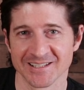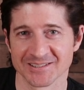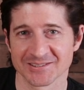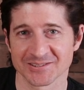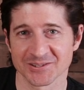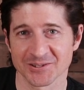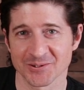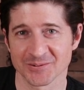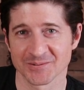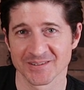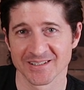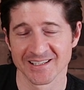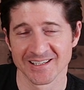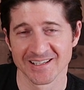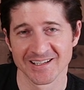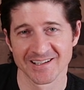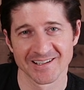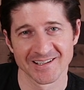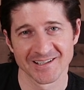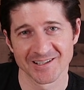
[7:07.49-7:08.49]
So
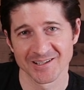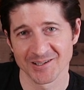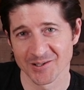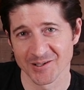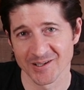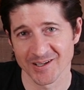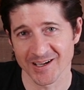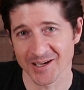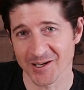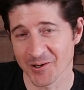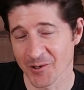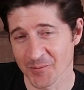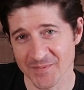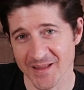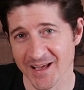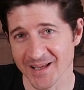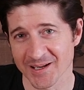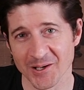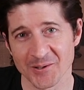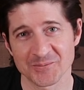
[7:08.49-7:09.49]
I hope
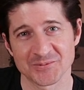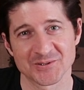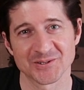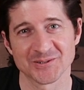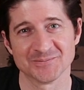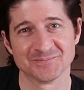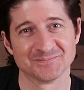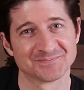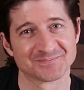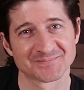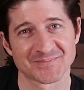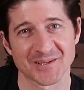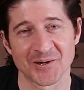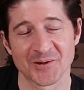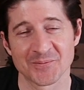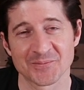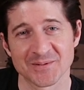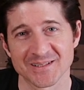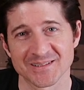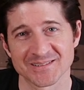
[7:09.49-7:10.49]
that helps you. I
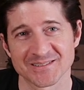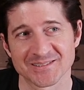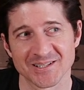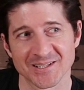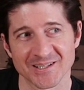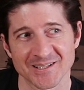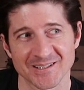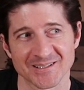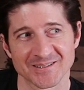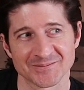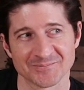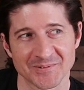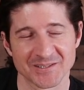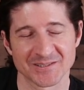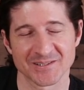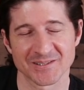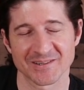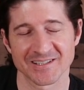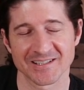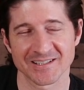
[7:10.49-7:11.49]
hope it uh,
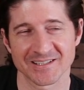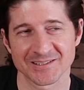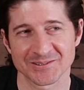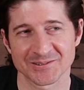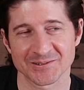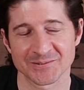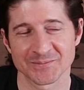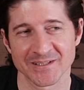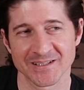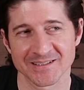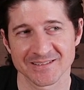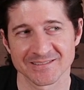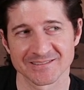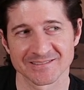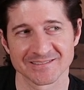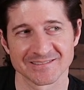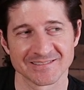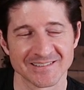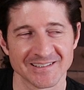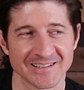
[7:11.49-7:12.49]
makes you think a little bit
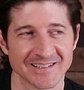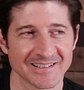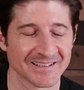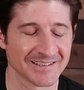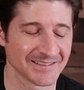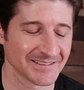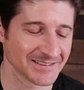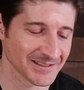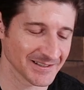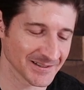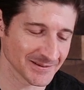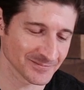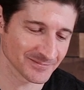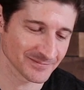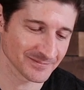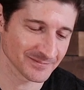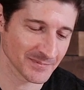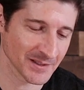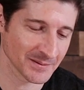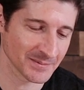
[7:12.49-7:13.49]
and um,
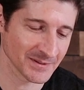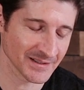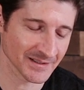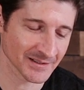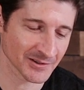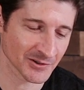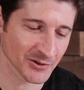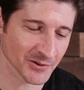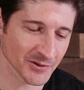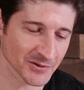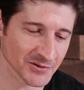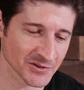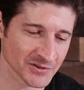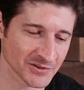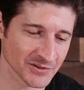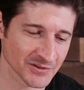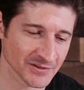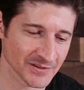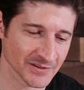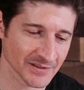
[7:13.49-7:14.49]
maybe
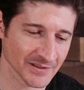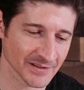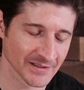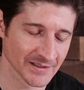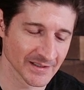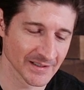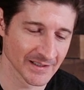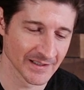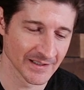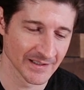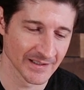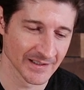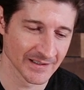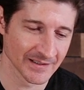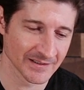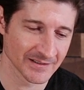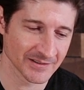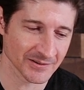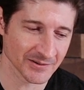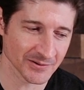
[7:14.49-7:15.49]
encourages you to
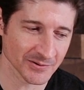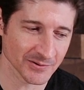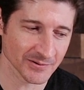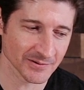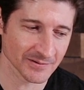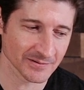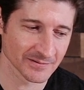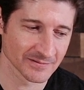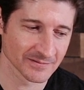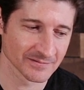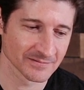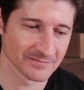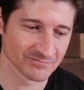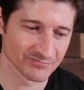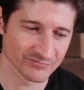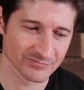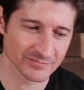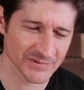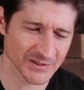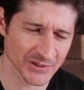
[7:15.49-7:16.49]
to
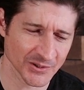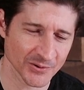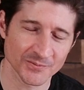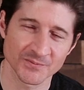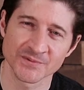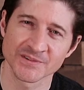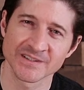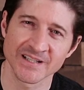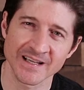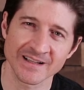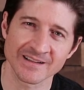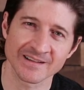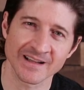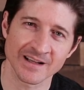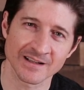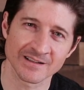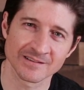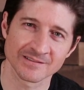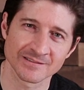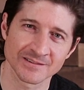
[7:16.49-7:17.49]
you know take
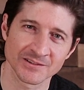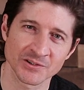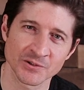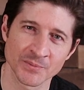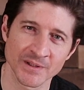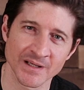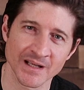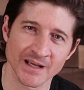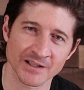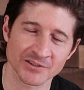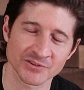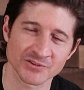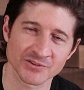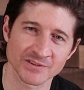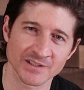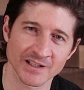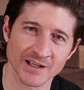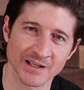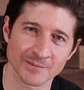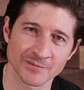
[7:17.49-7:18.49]
that little bit of extra
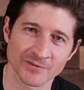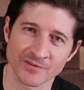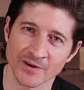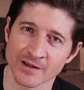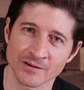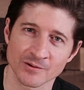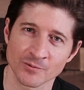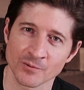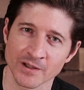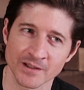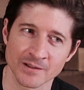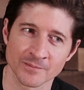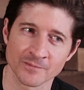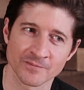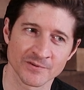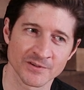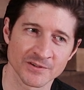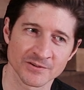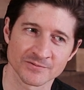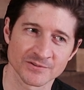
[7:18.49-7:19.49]
time, find a way to,
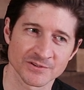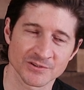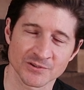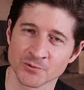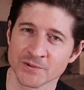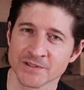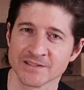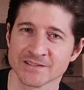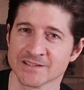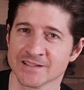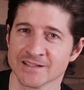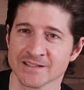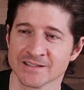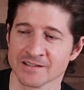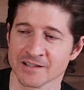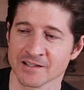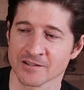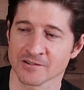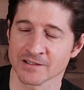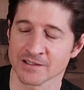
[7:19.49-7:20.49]
to squeeze it in
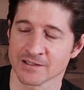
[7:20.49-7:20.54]
there.